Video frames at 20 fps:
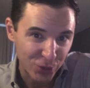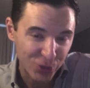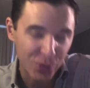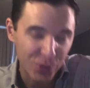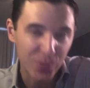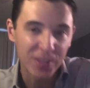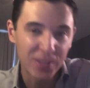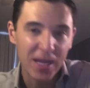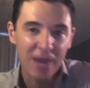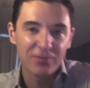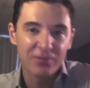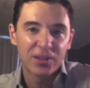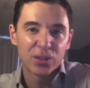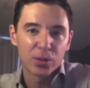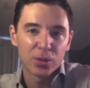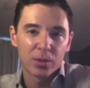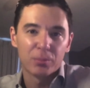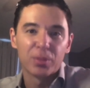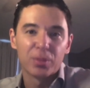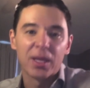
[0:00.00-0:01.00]
So we have these
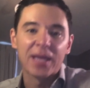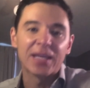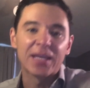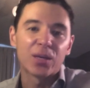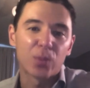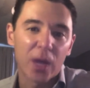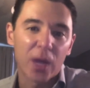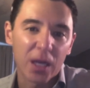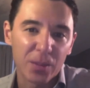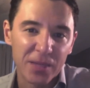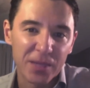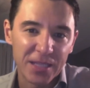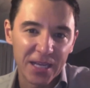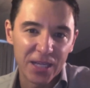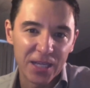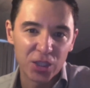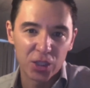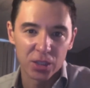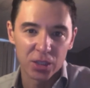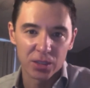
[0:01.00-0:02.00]
sort of blanket
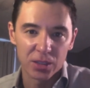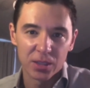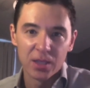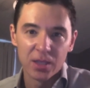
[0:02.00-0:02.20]
recommendations